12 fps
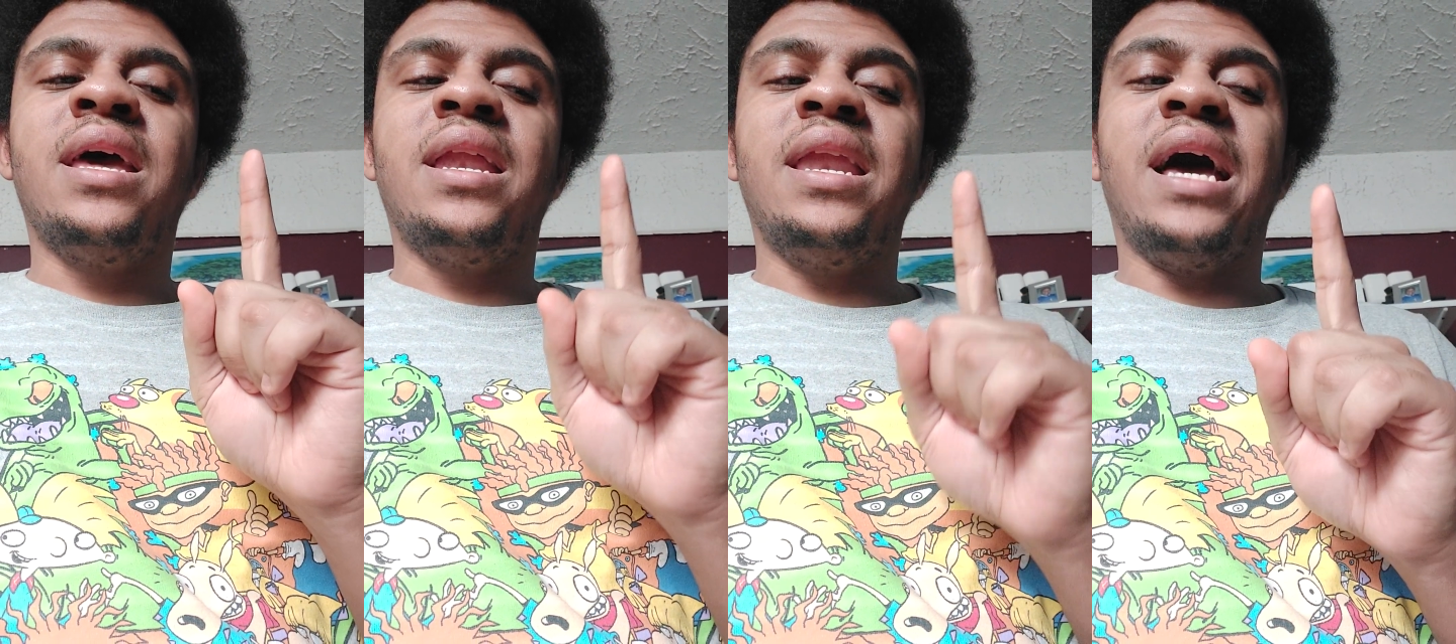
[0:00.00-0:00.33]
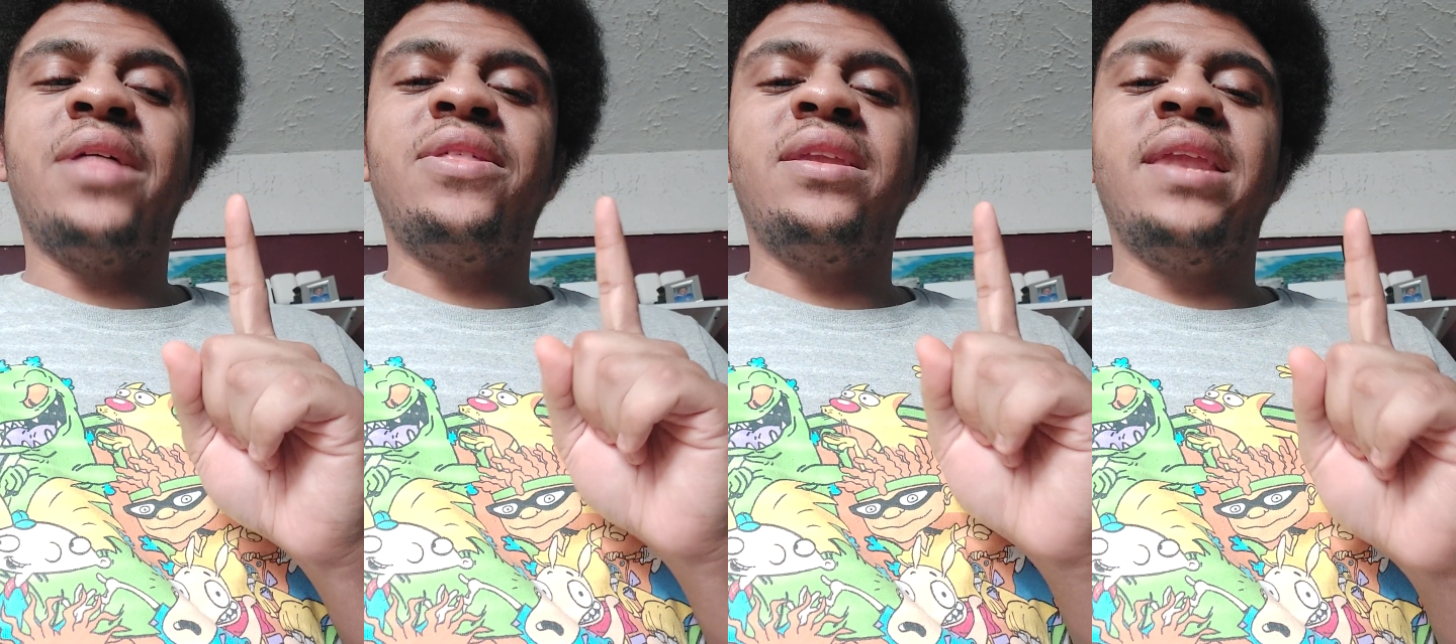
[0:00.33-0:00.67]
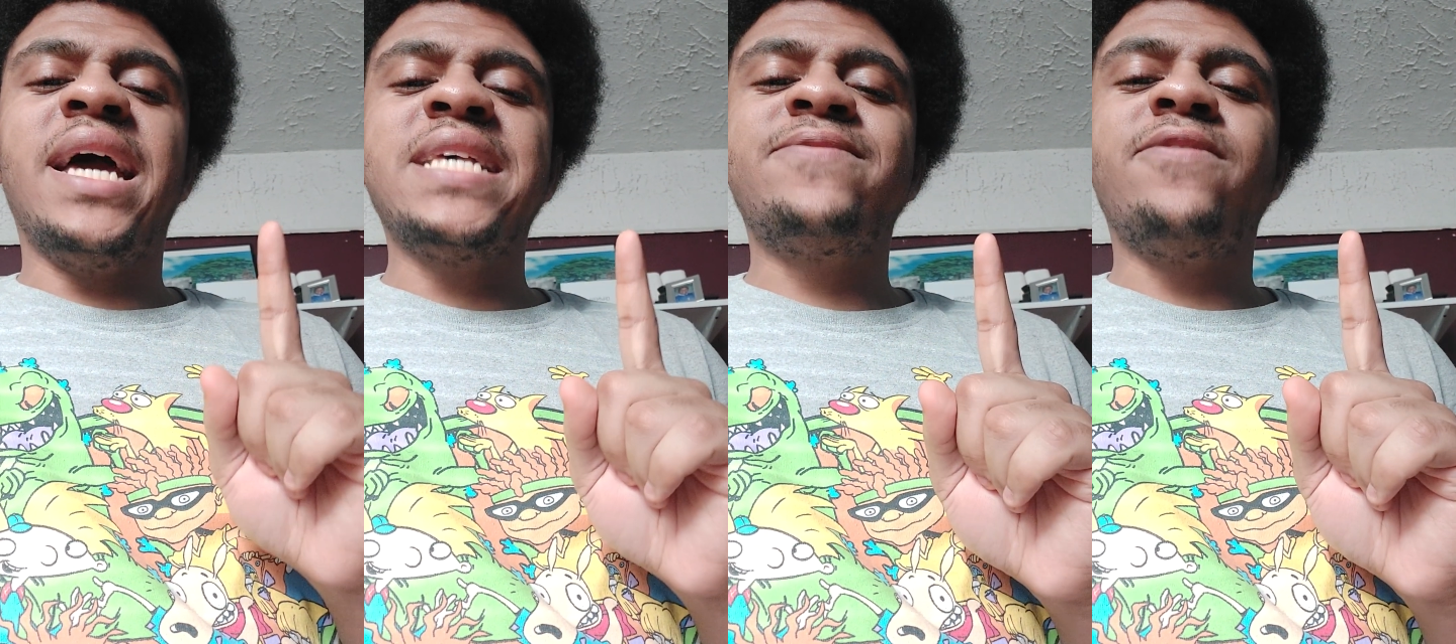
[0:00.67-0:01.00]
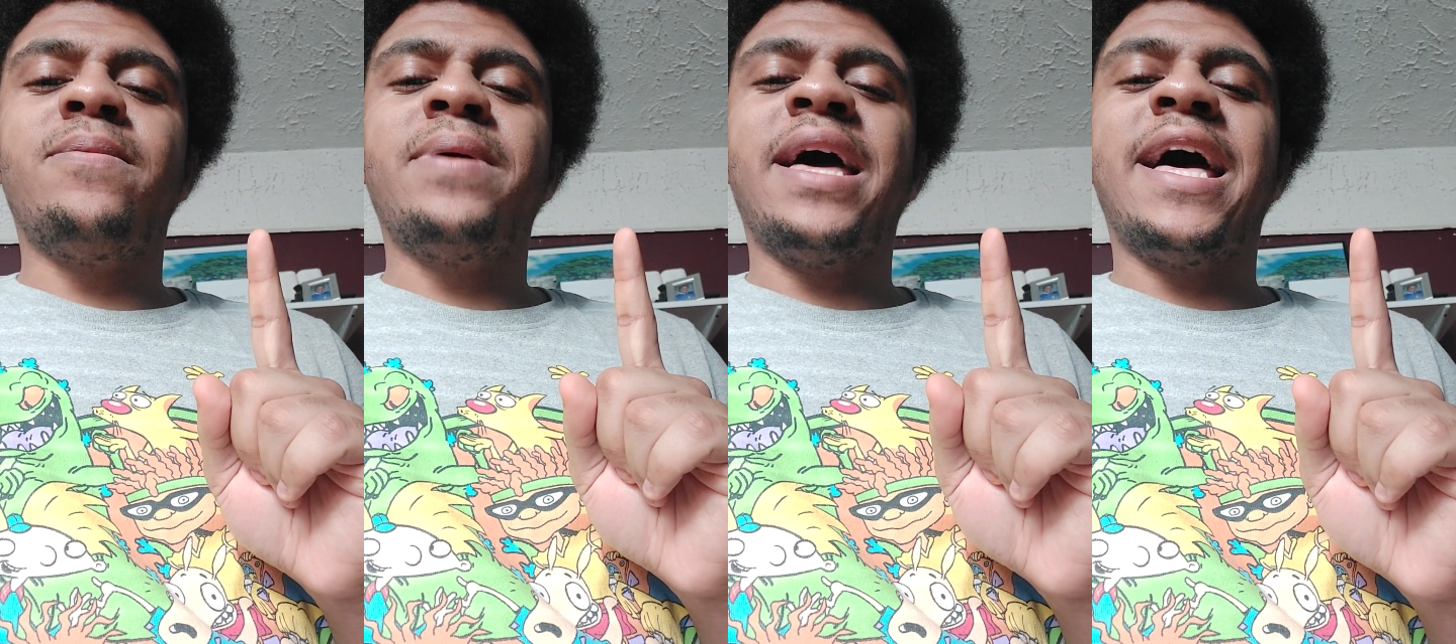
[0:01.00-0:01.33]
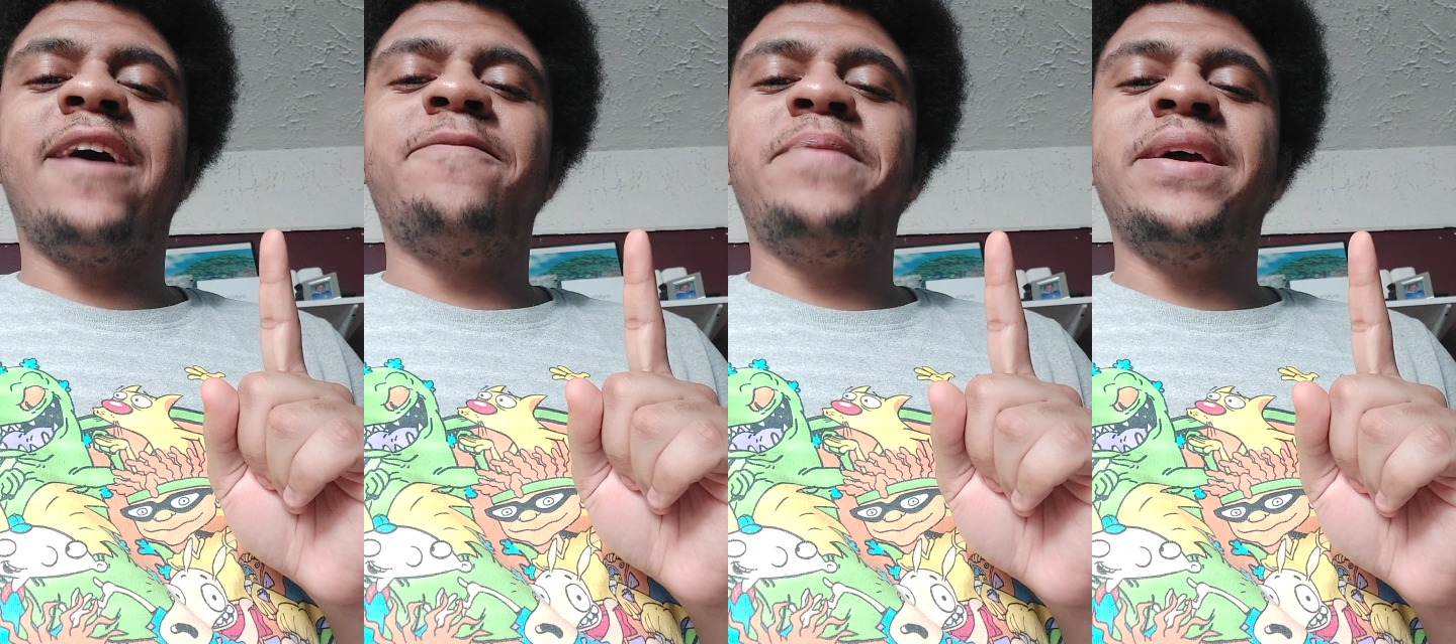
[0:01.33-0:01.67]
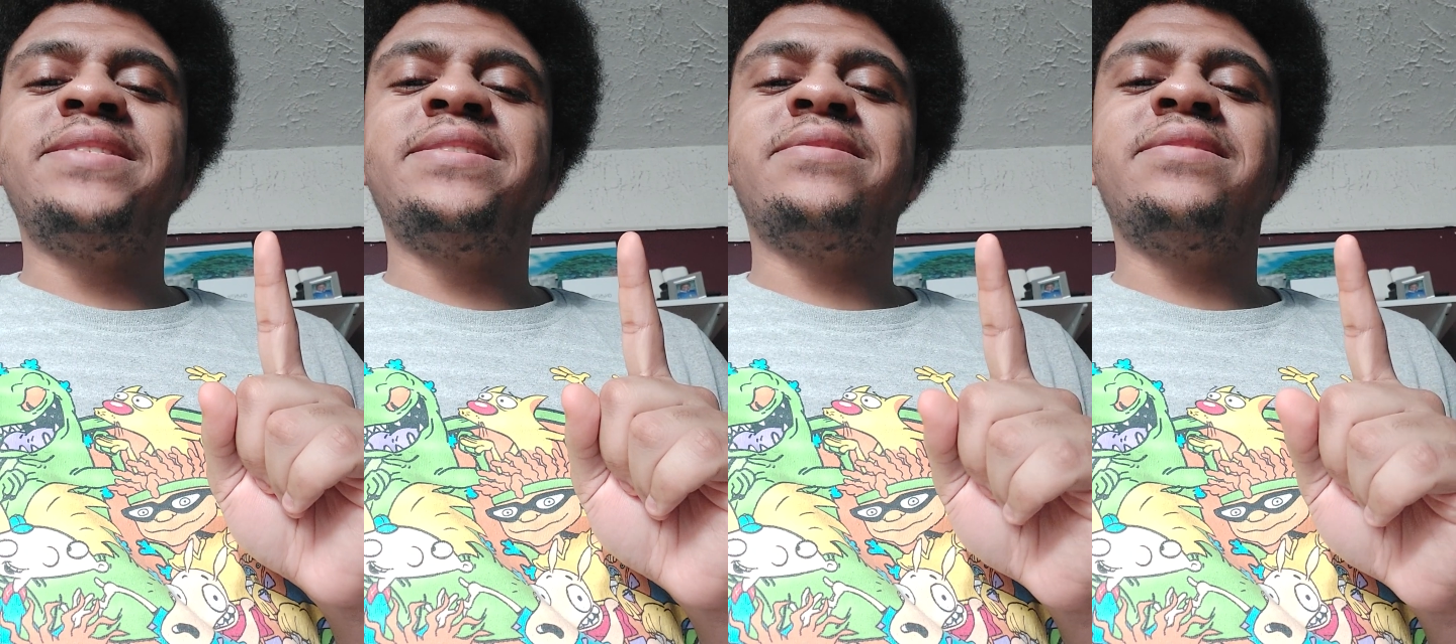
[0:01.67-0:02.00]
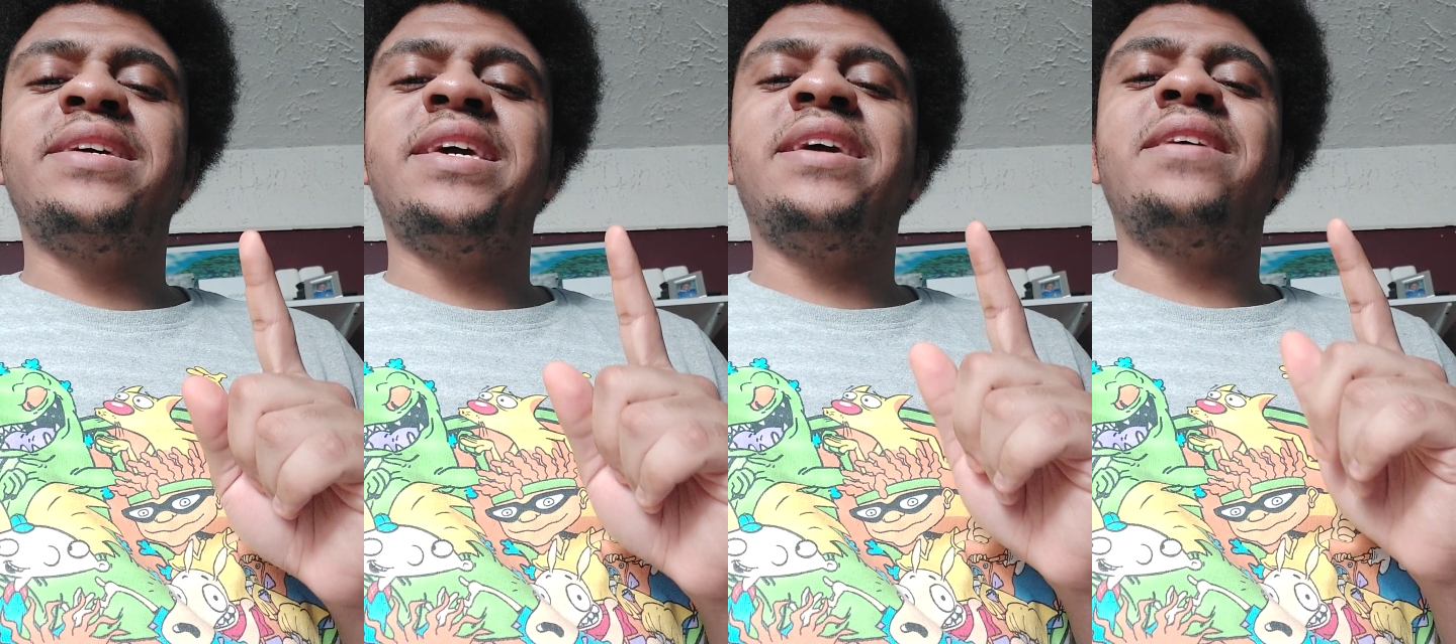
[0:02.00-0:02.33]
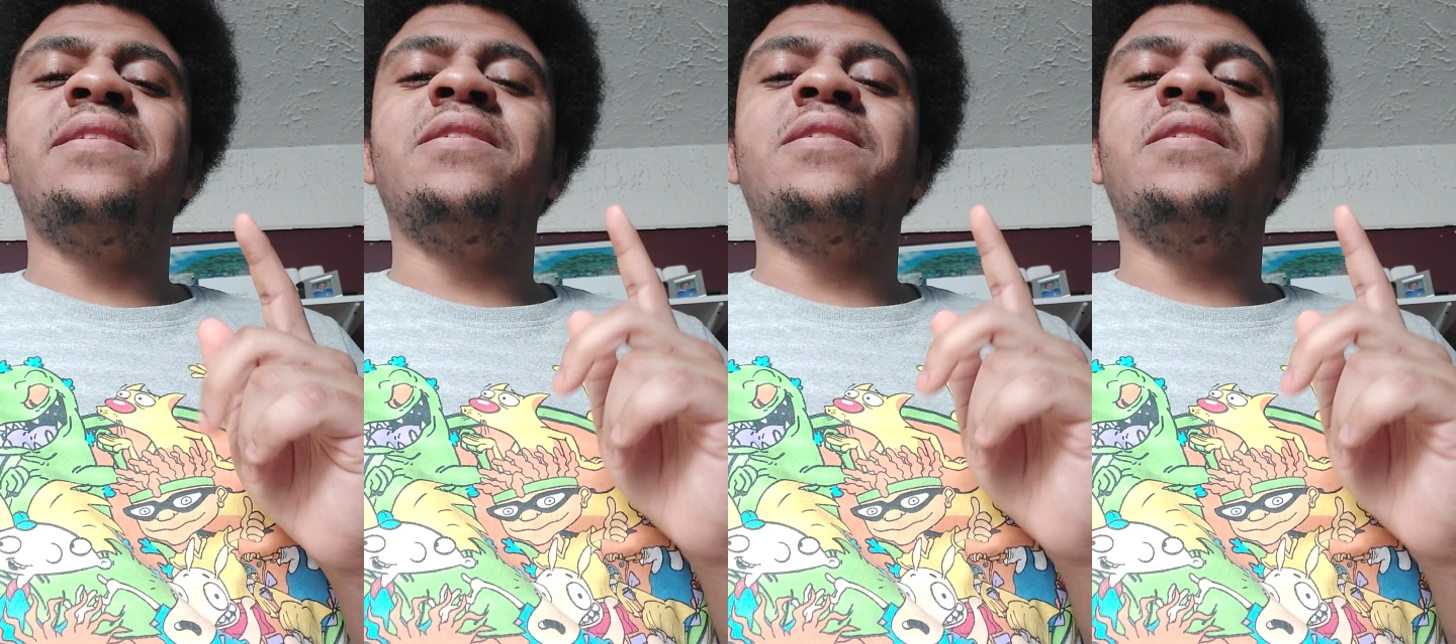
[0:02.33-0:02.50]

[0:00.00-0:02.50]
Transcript: Now, the next film I have basically